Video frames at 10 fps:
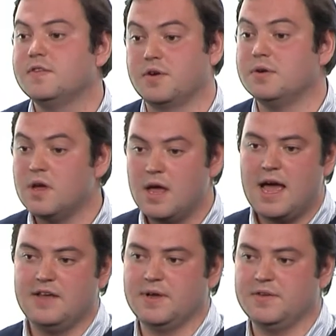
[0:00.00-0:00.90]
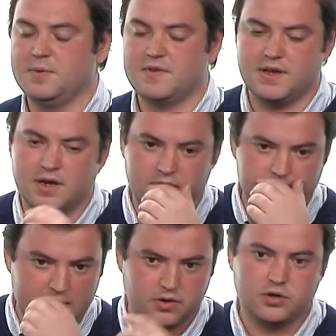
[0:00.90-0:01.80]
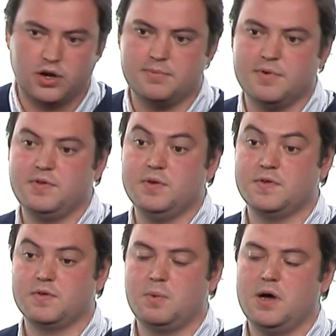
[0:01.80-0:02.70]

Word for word: So as we said earlier about online reviews as